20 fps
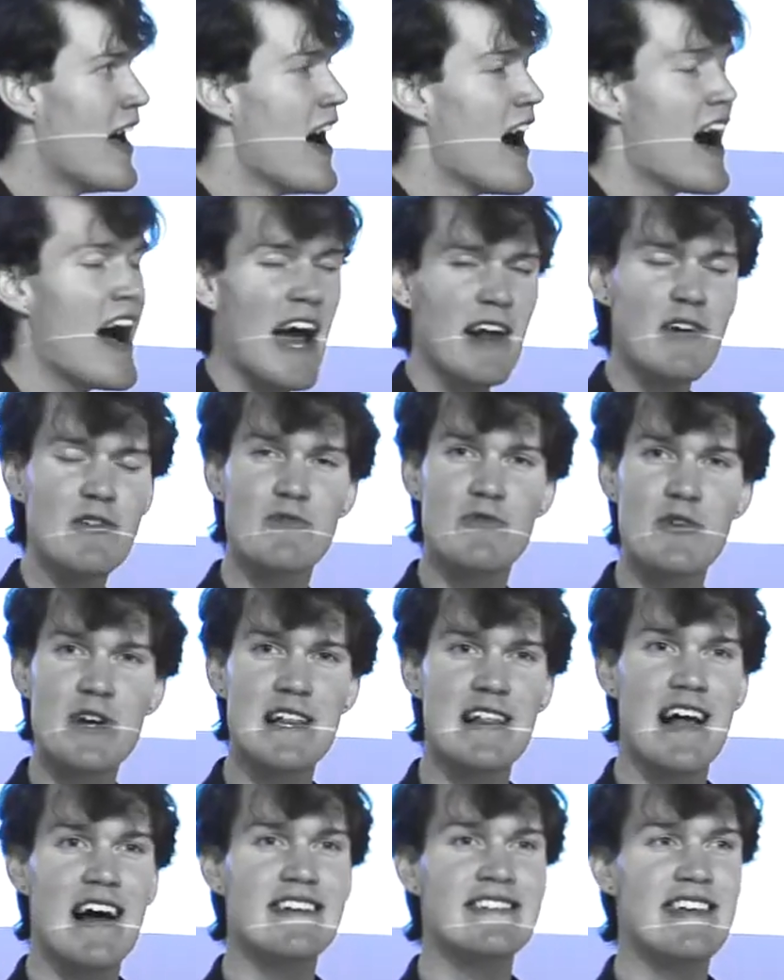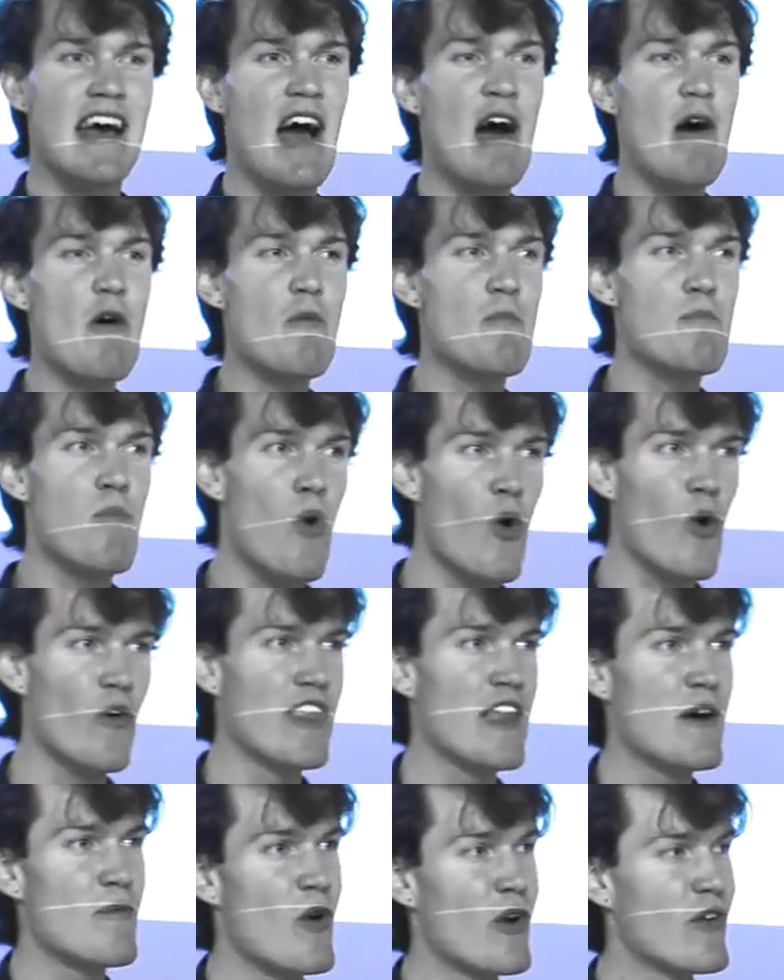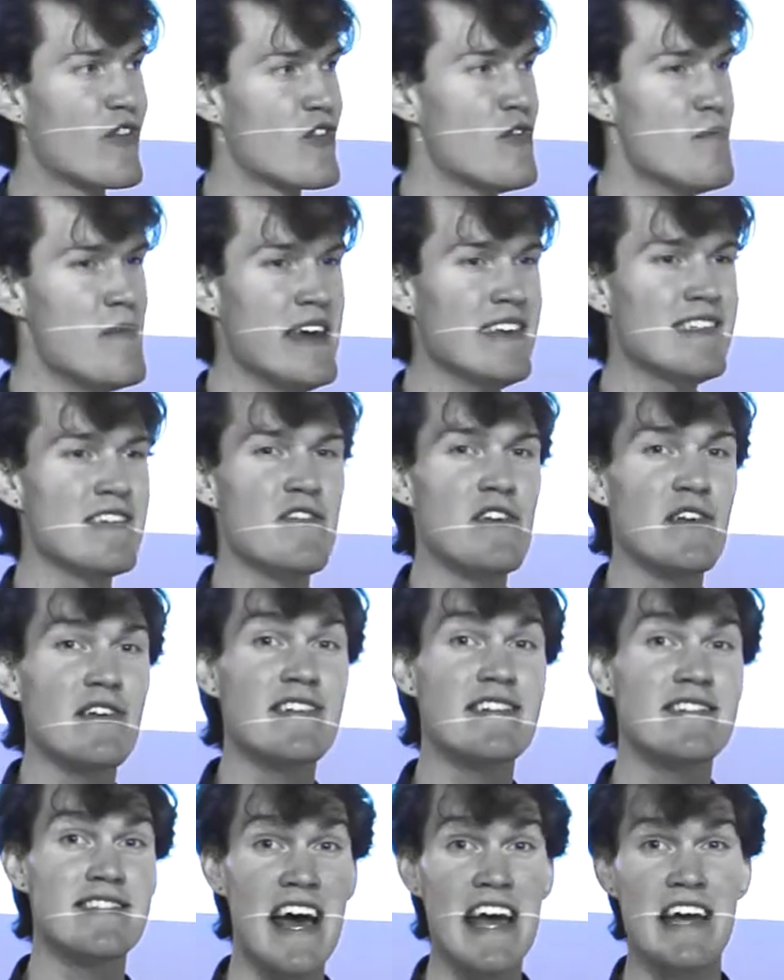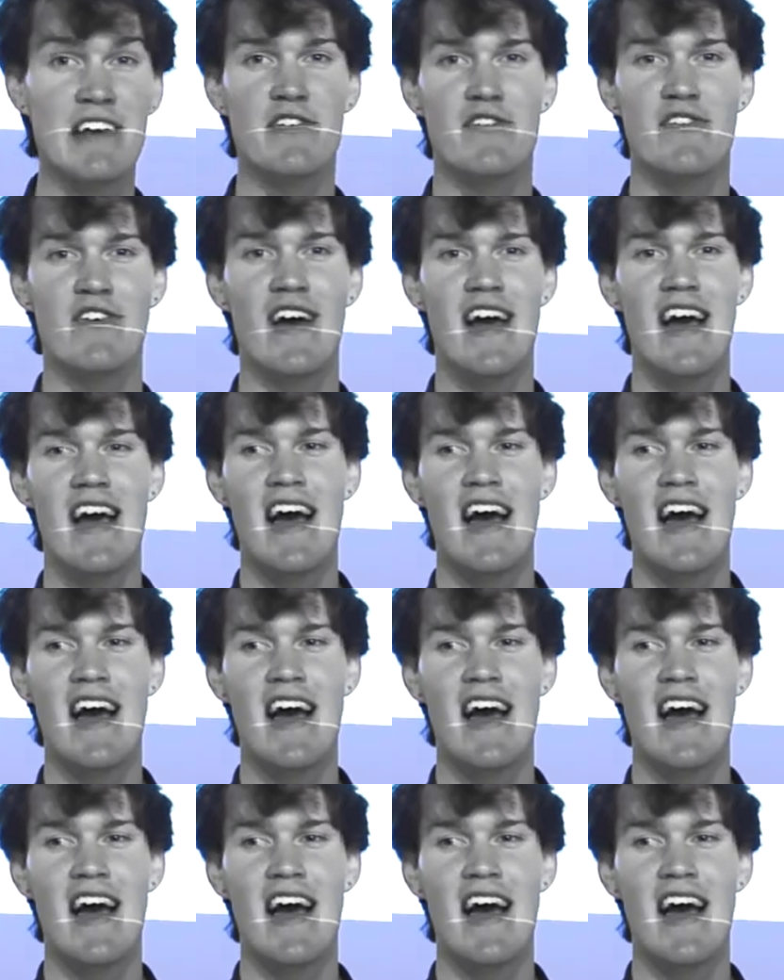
I hadn't realized how important it was for me to feel safe.